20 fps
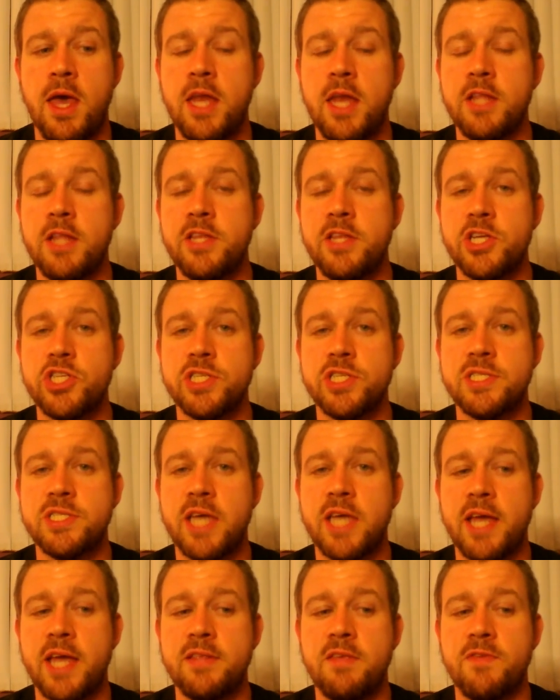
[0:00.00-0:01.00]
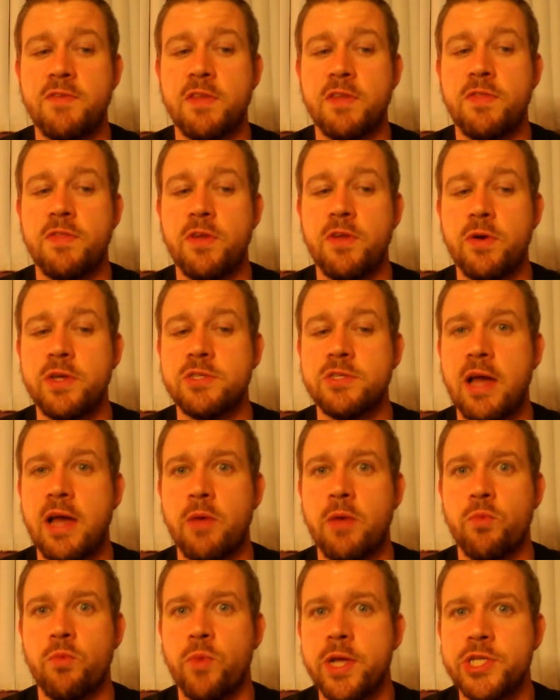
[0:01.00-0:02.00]
In addition, scientific theories are
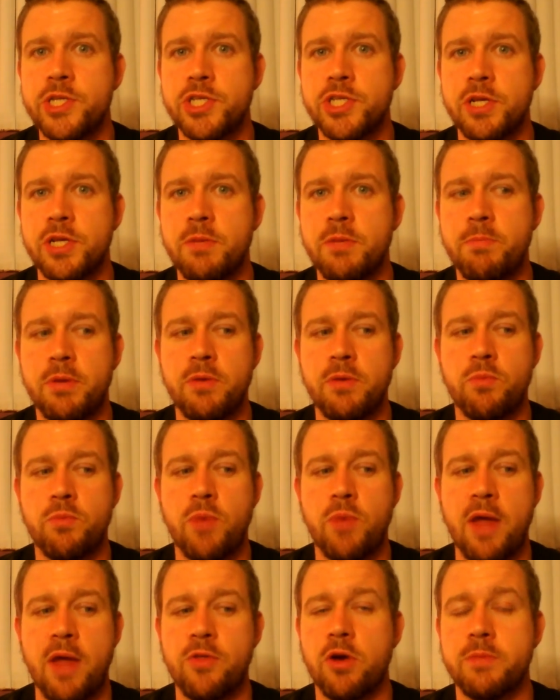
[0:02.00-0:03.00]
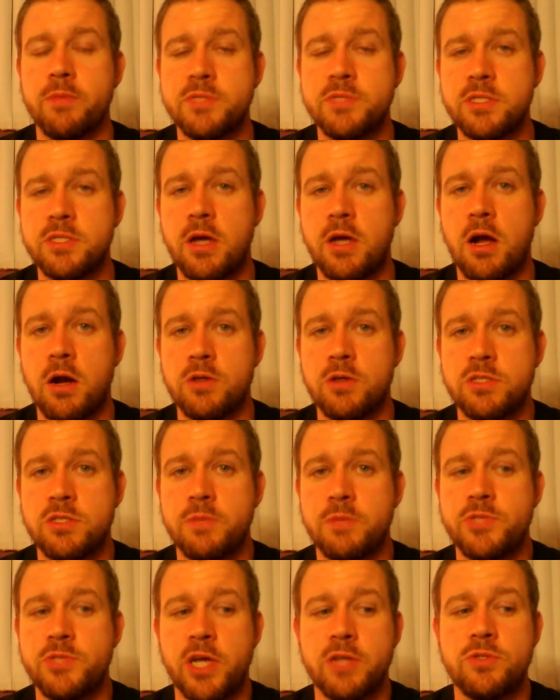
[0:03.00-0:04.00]
not rigid, but rather are
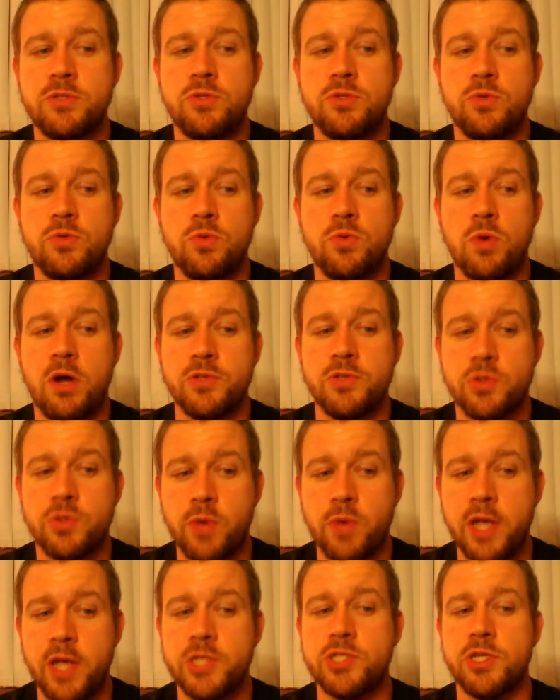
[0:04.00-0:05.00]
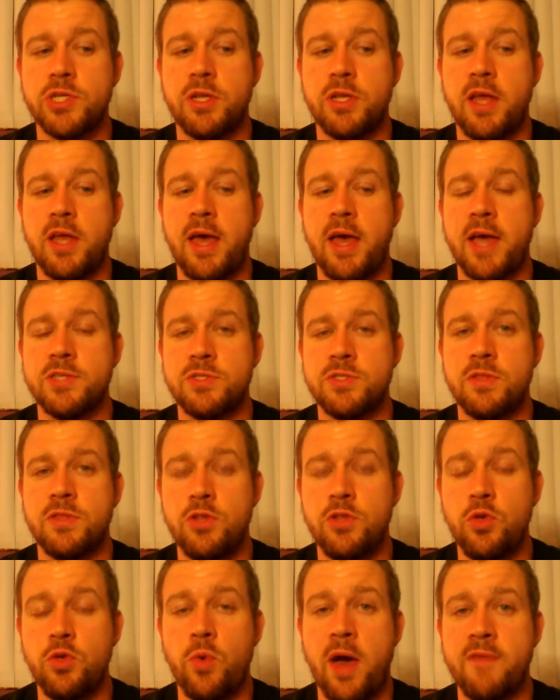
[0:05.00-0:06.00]
subject to alteration as
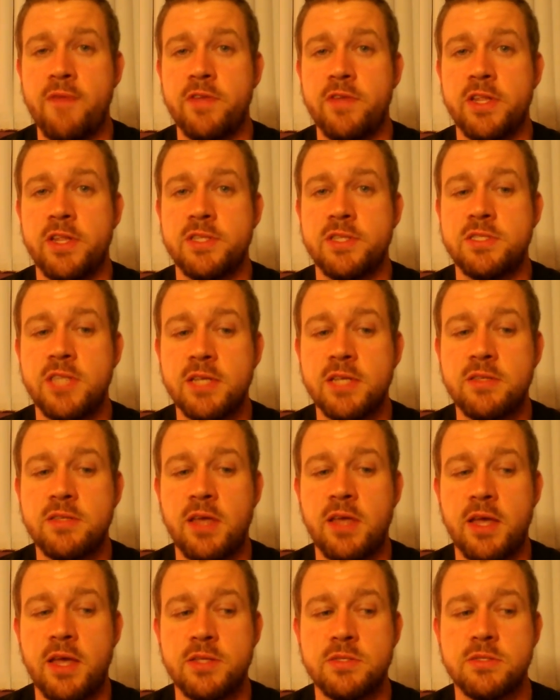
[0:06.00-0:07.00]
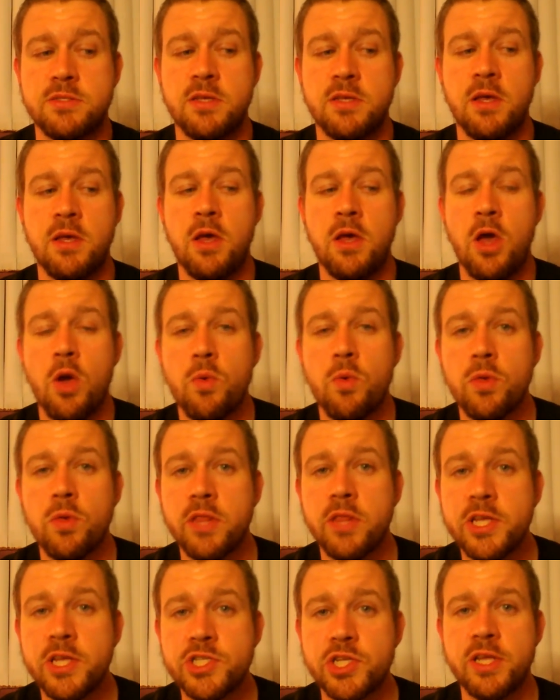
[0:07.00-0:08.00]
new evidence dictates.
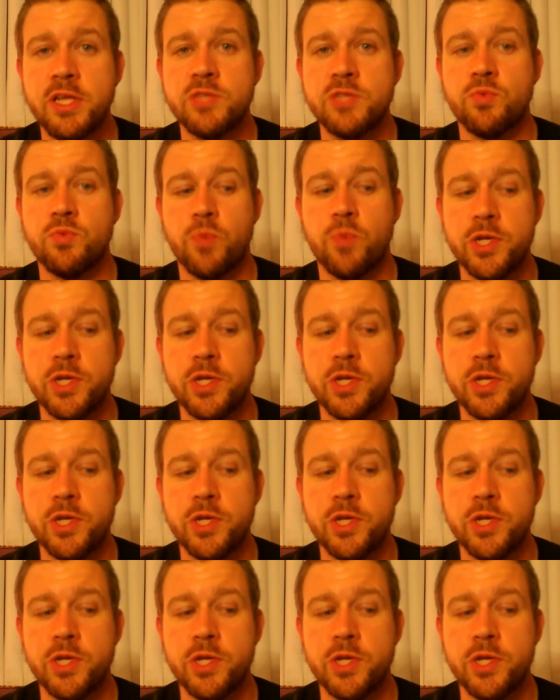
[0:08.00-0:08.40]
Religion is